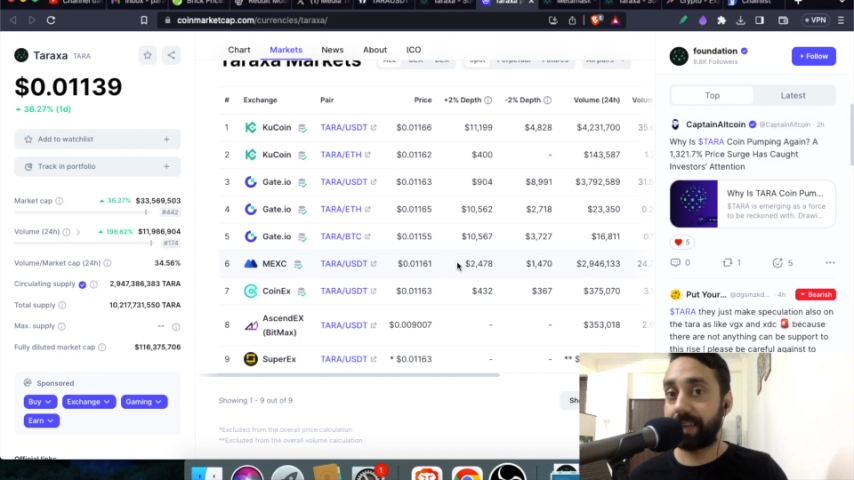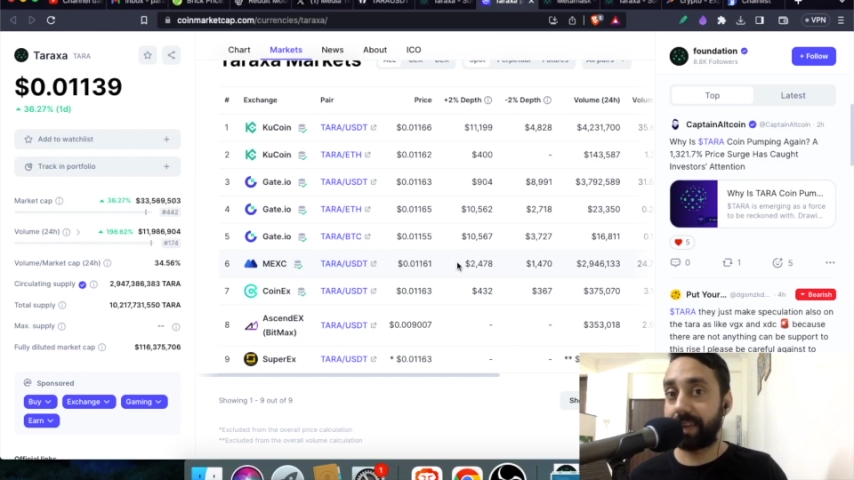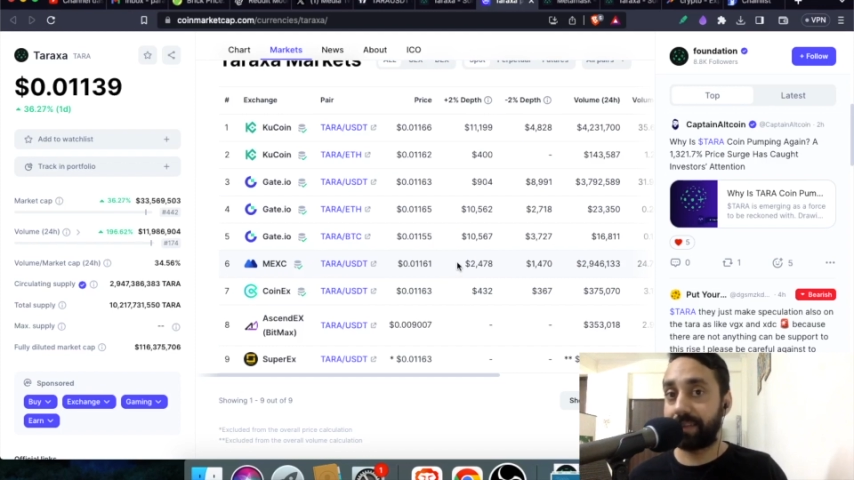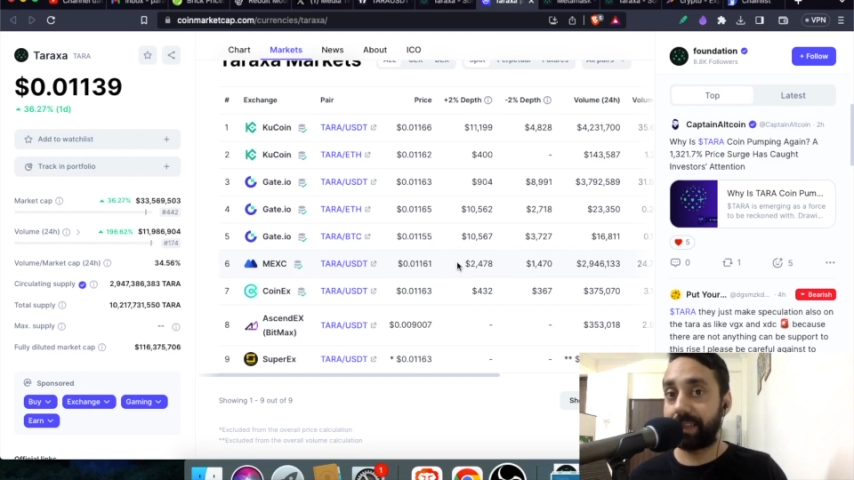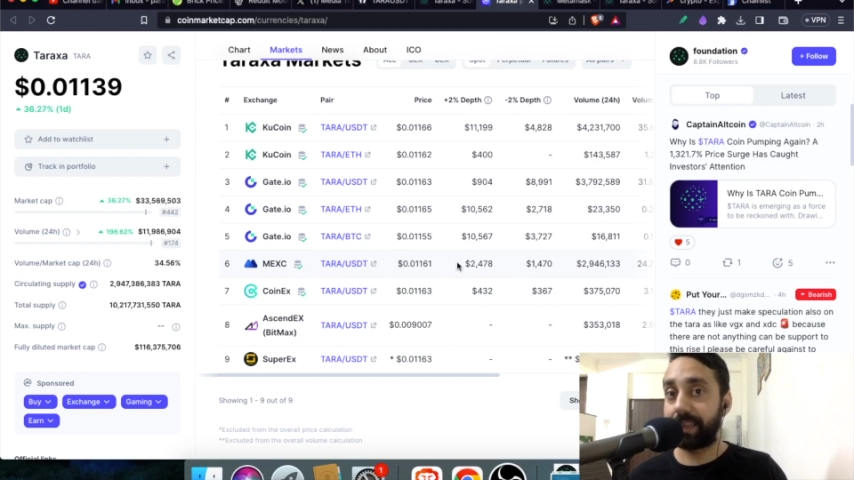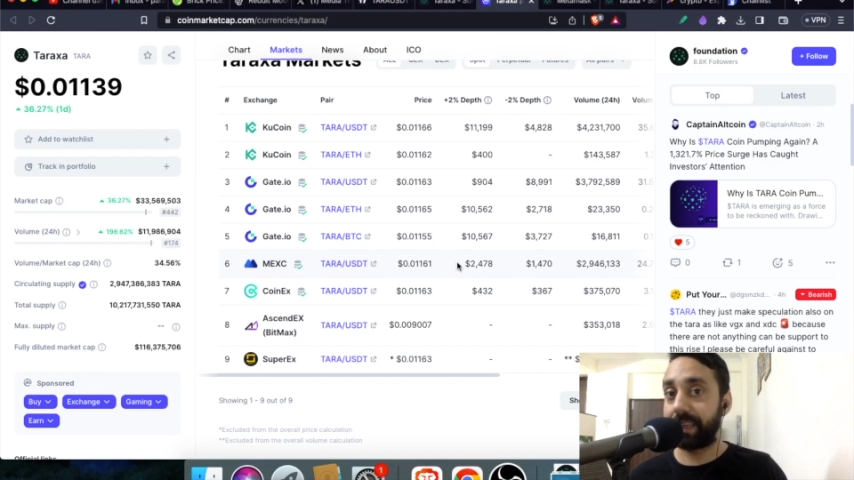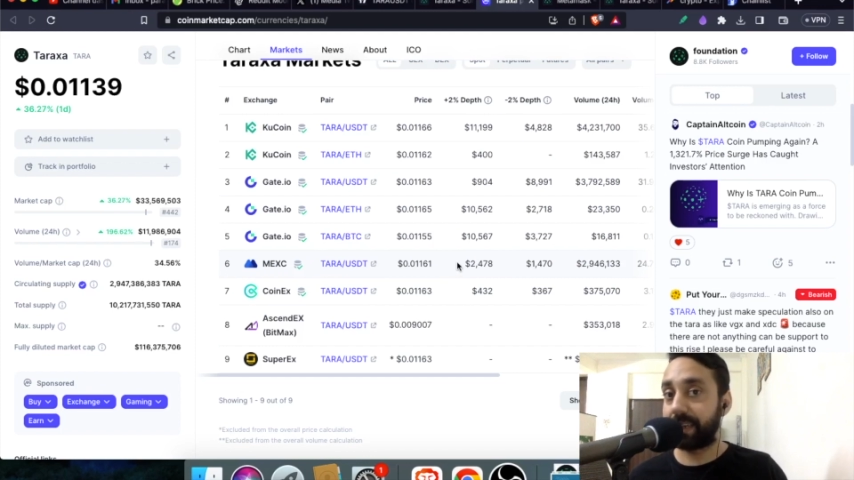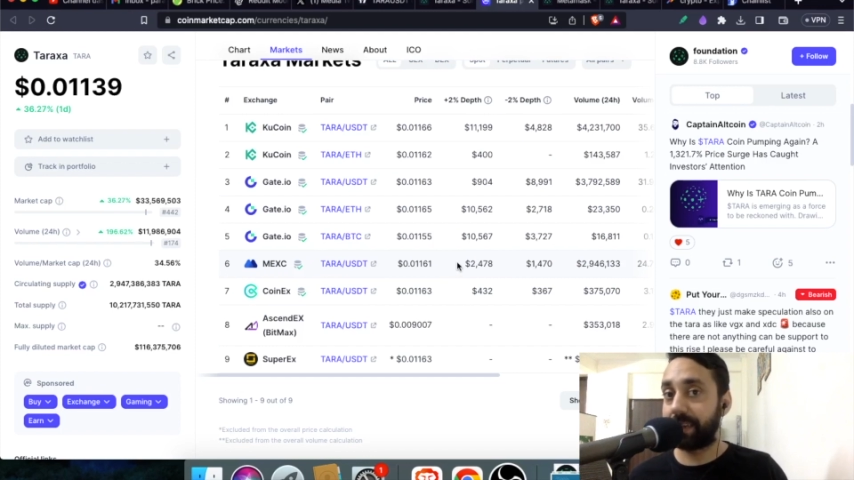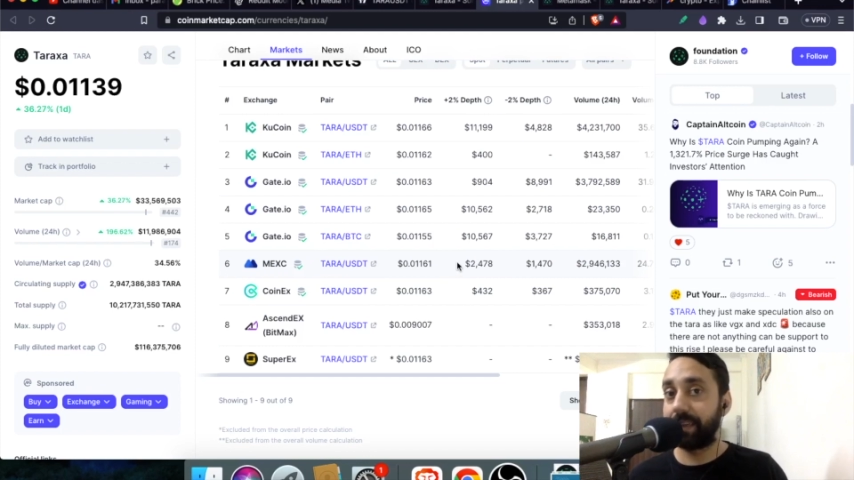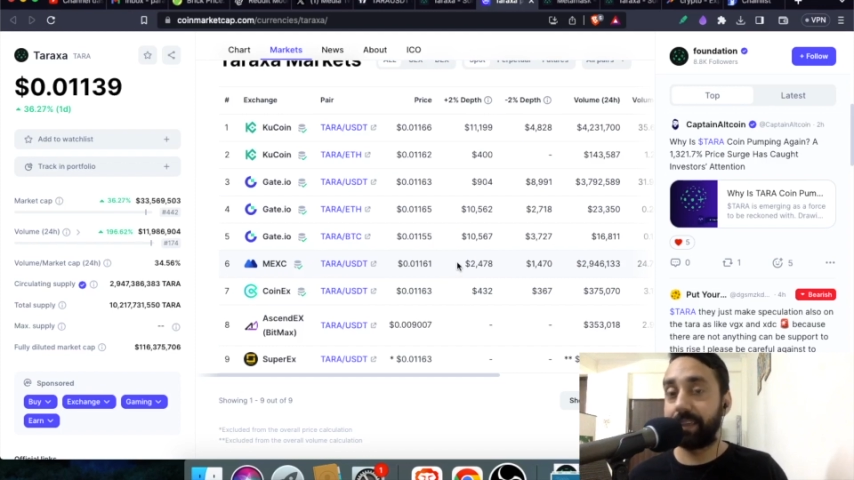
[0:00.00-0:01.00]
everything
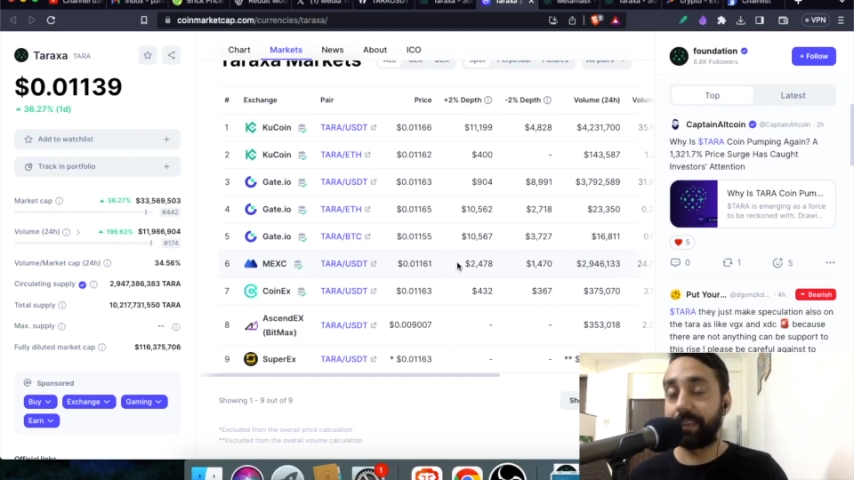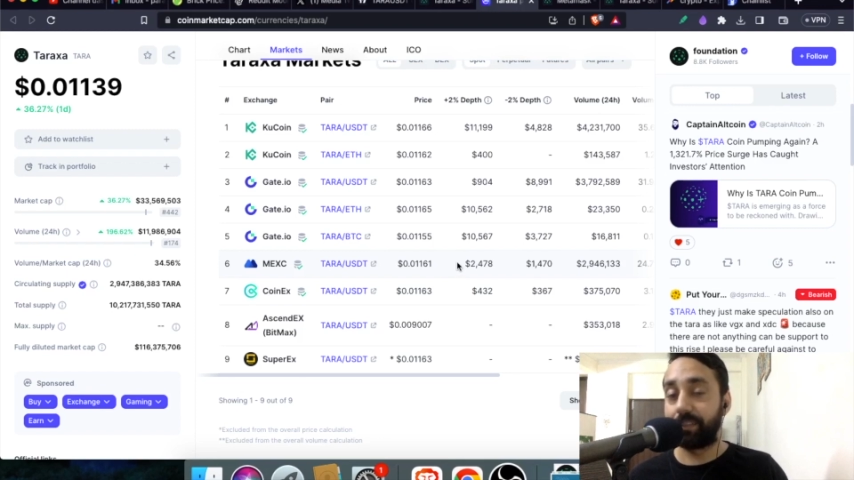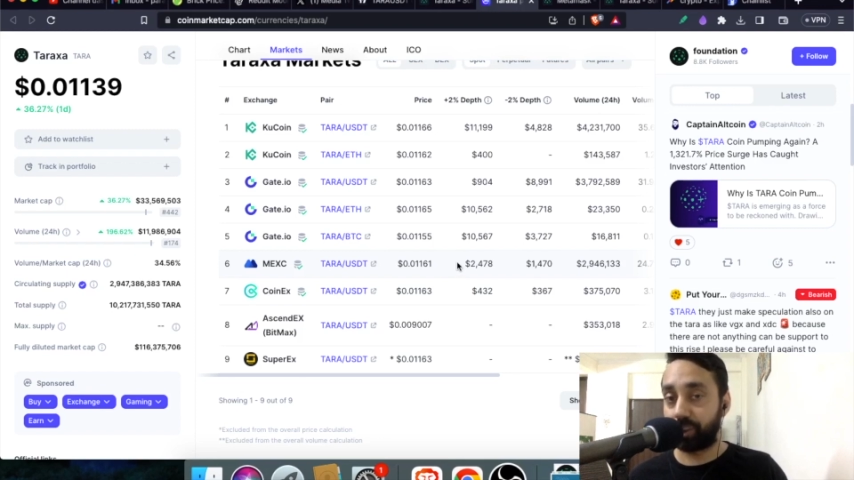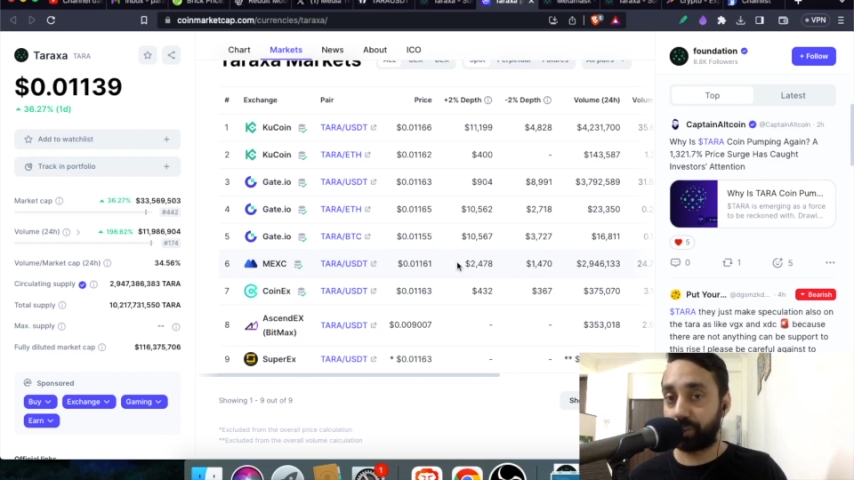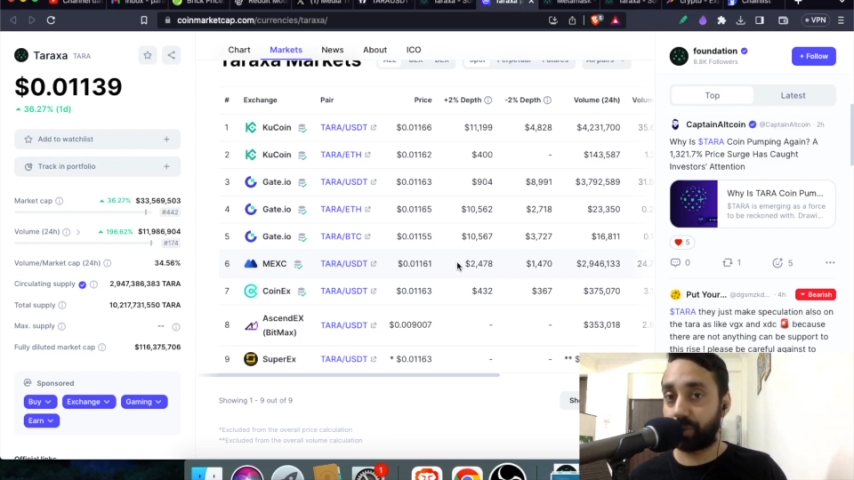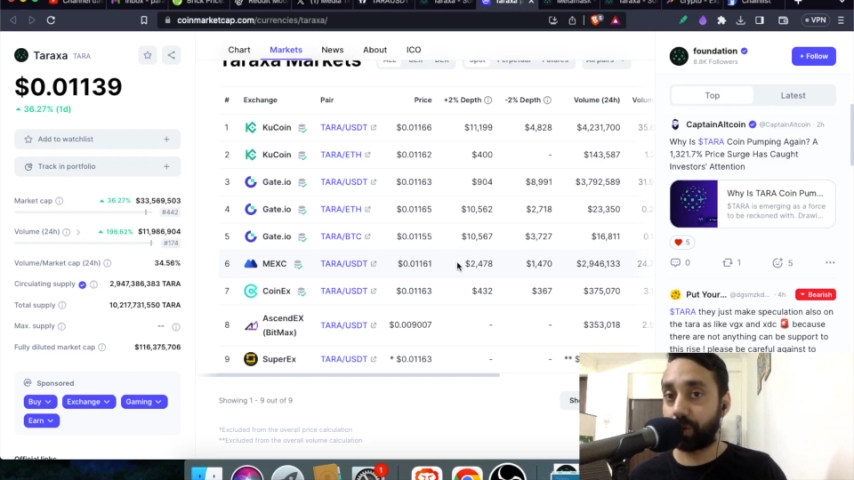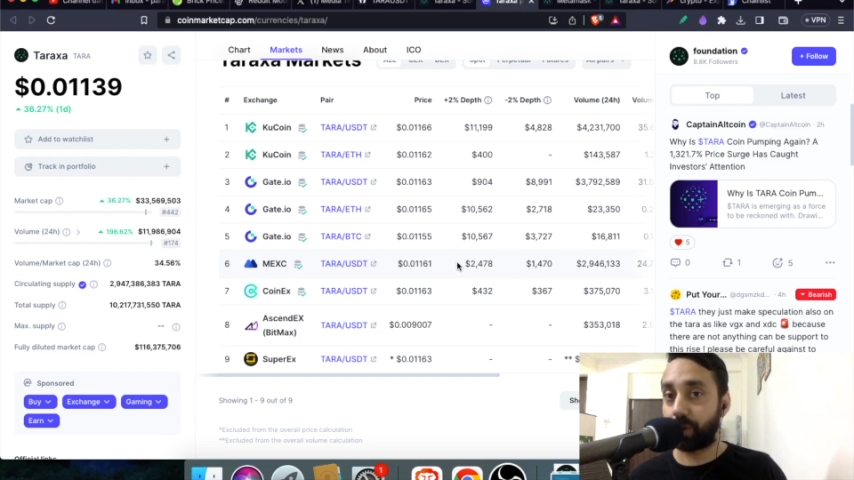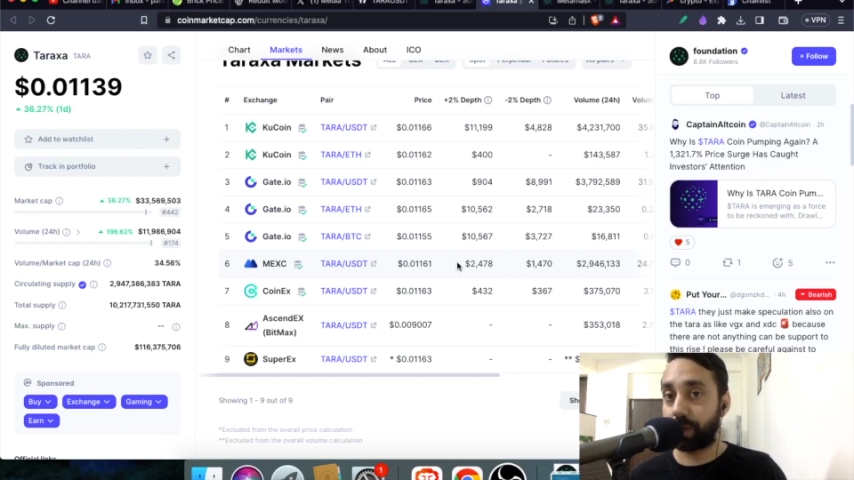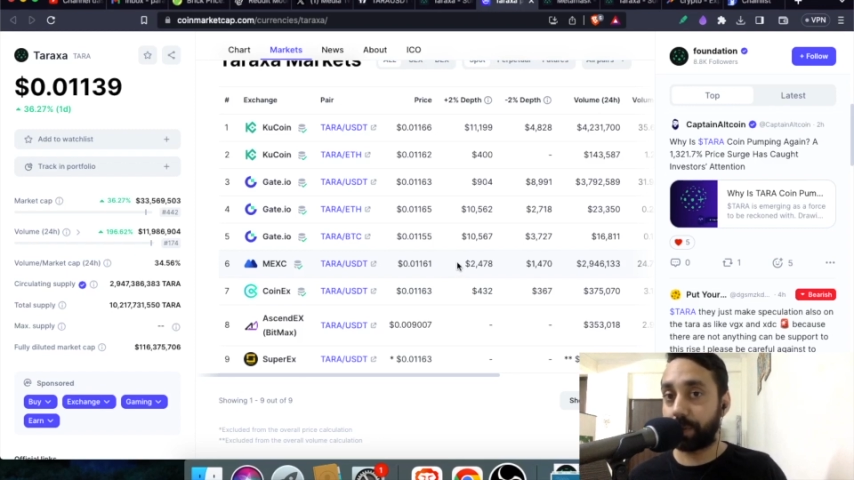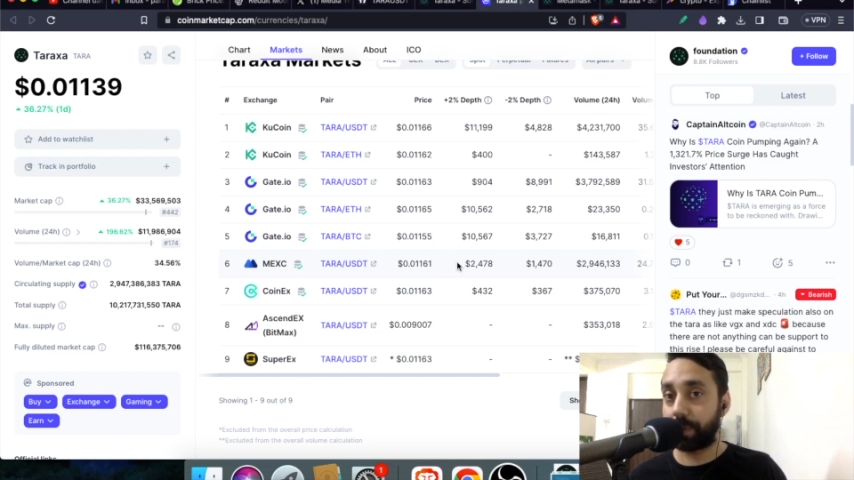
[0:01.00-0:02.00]
here is just for
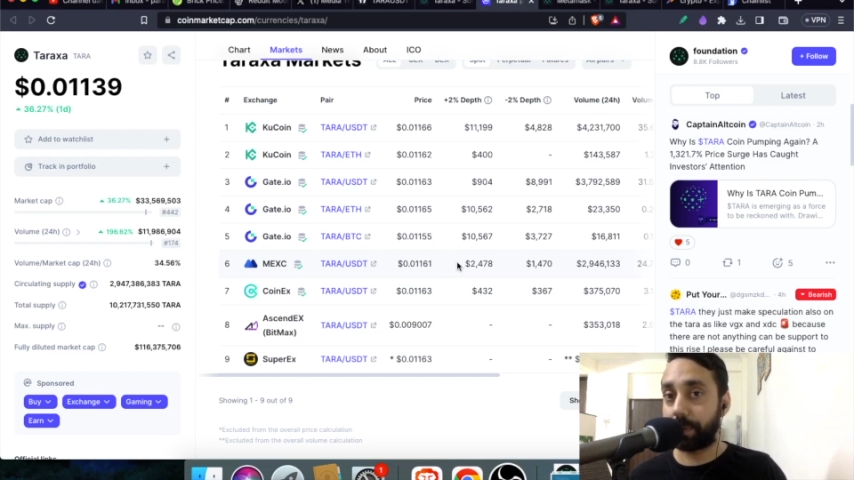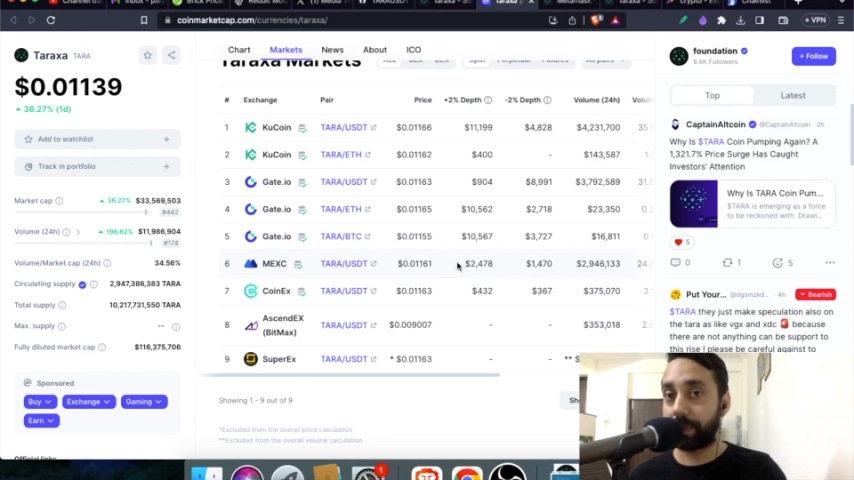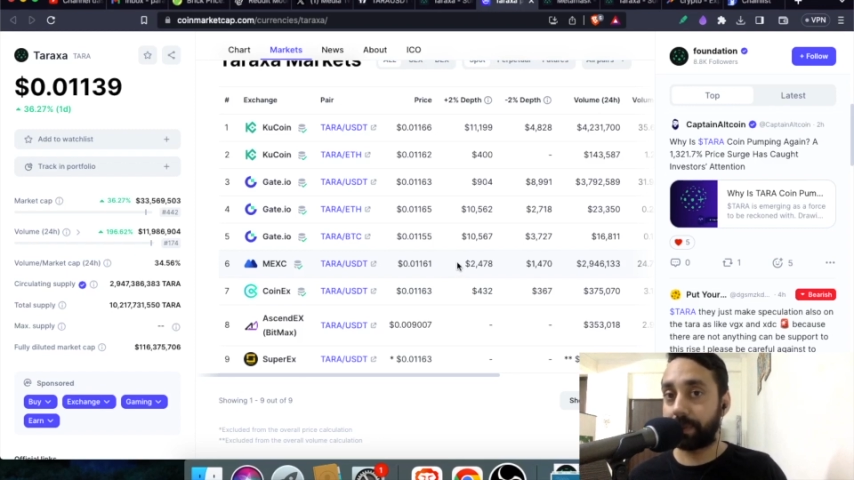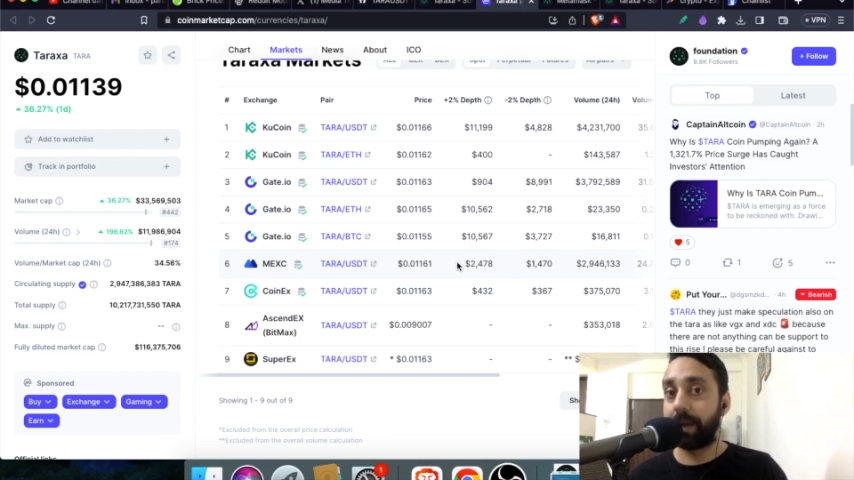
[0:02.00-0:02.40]
knowledge purpose.